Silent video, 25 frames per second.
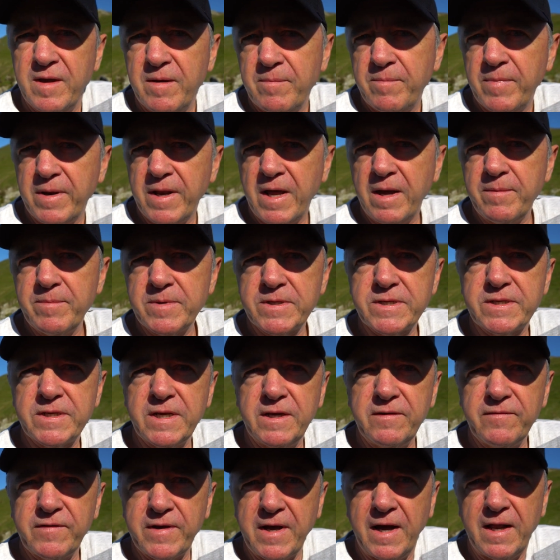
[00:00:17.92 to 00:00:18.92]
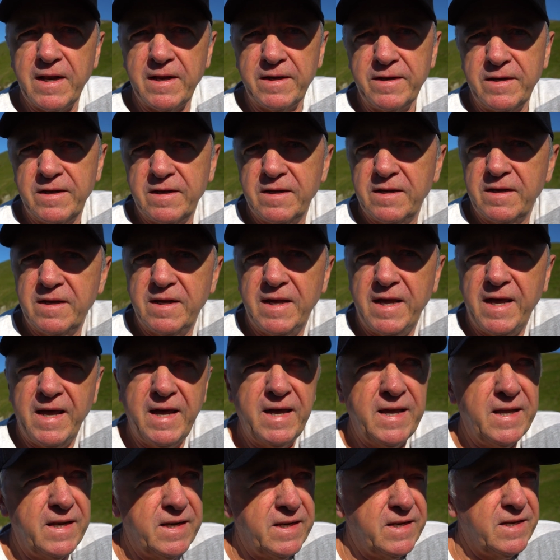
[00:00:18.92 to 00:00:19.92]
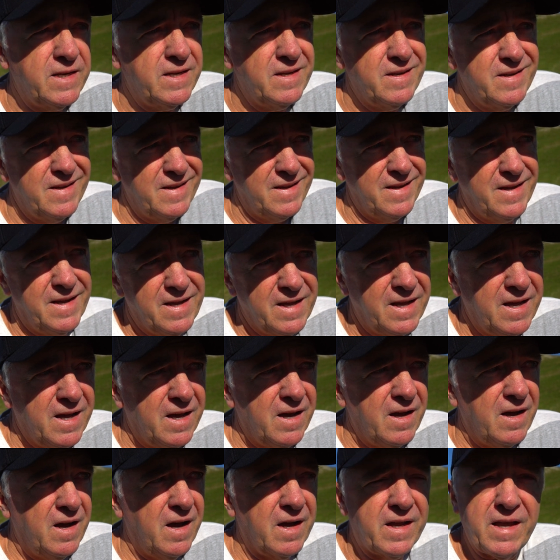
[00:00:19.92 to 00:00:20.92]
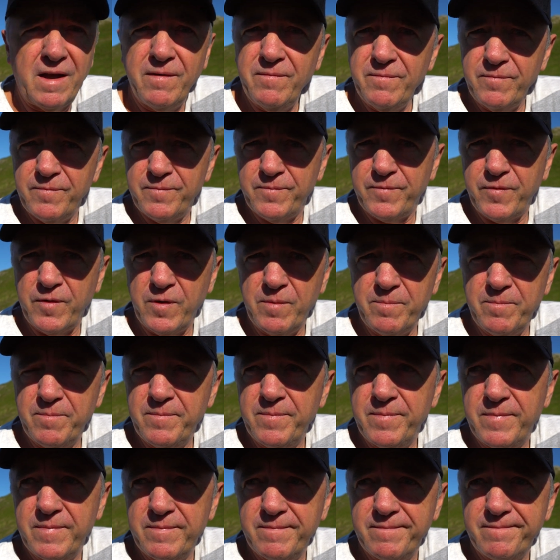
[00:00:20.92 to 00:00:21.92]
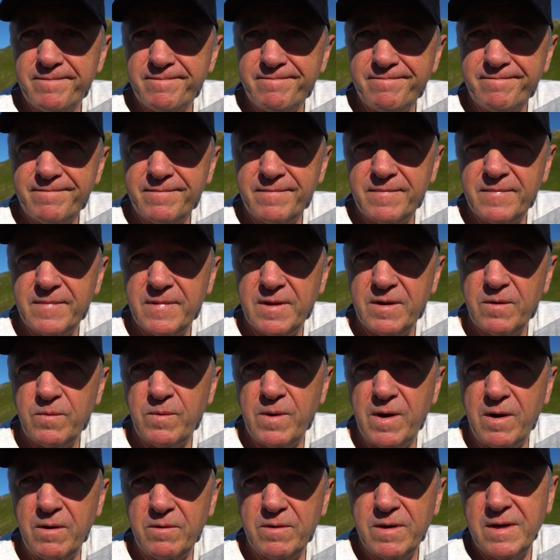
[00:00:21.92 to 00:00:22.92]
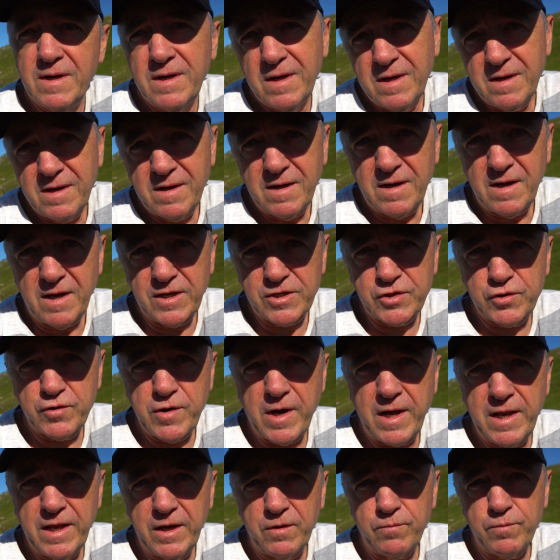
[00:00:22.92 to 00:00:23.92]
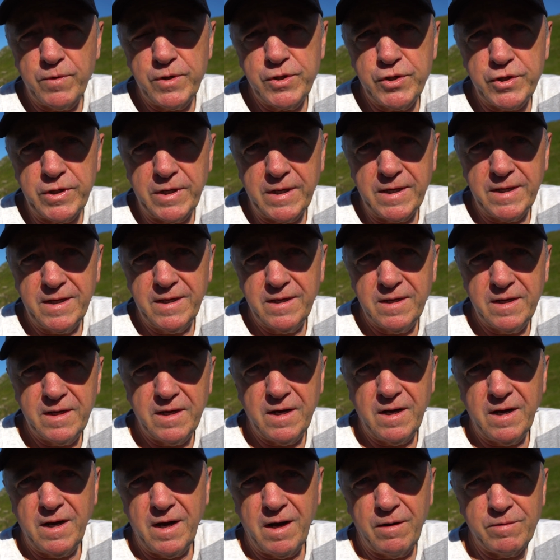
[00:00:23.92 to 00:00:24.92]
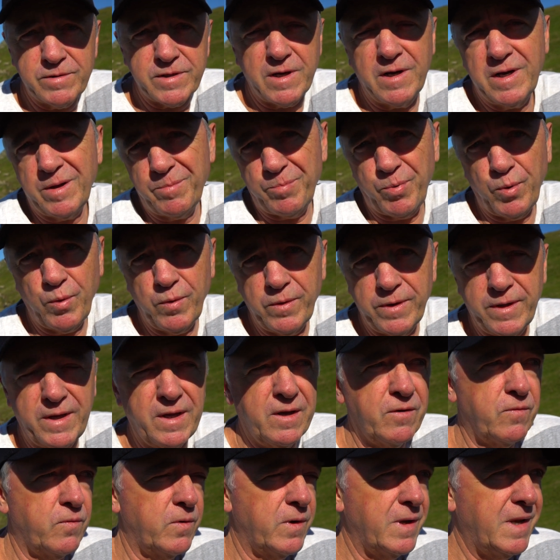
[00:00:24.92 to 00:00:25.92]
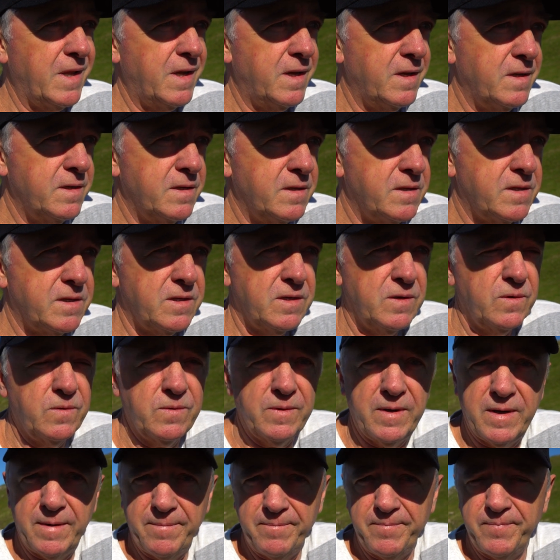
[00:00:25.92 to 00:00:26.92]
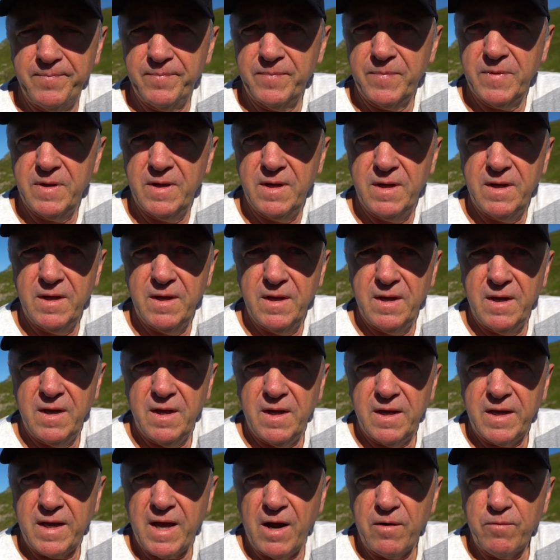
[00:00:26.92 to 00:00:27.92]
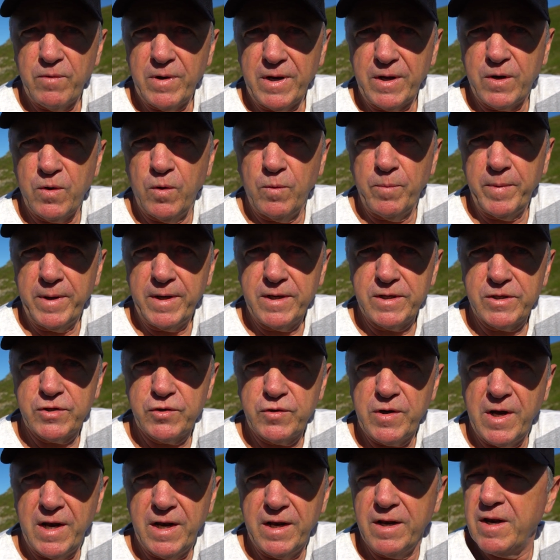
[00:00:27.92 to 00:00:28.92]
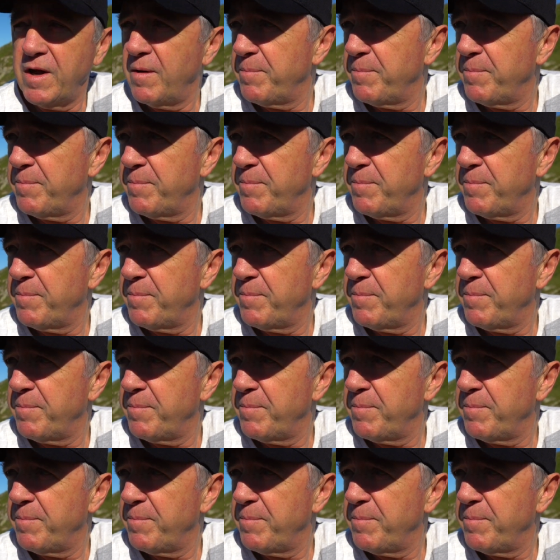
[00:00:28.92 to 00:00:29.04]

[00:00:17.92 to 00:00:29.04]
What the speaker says: My name is Steve Cullen, and I come from, well, Australia originally. I was only born there really, so can't really call me an Australian.